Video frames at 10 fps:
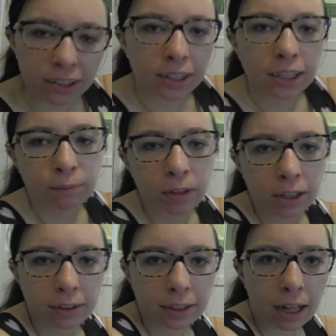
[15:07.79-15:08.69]
That's my
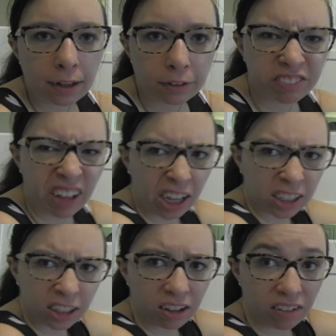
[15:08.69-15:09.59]
little science
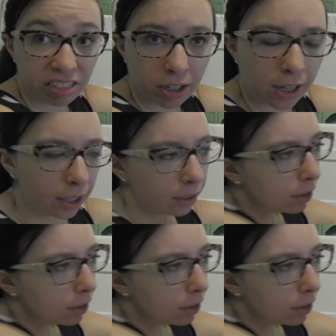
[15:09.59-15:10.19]
fact of the day.